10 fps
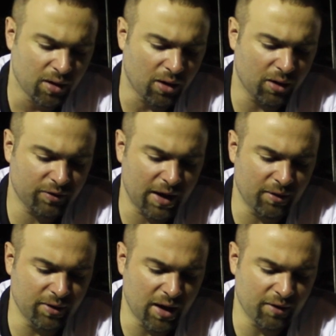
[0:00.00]
Art
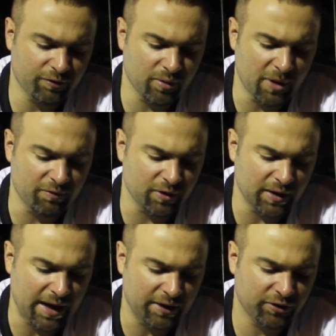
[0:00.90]
thou not from
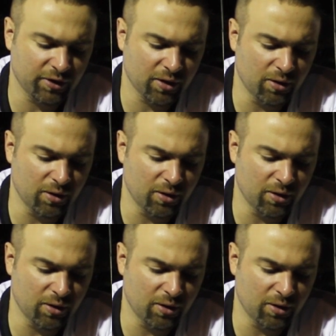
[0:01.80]
everlasting,